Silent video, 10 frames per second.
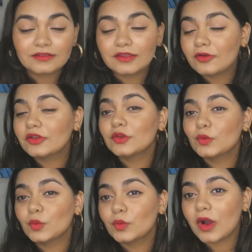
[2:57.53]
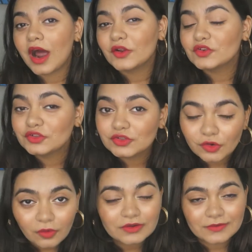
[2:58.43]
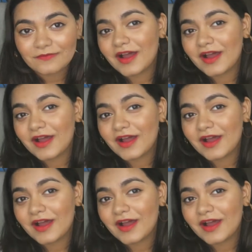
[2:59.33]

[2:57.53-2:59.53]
So you are sure to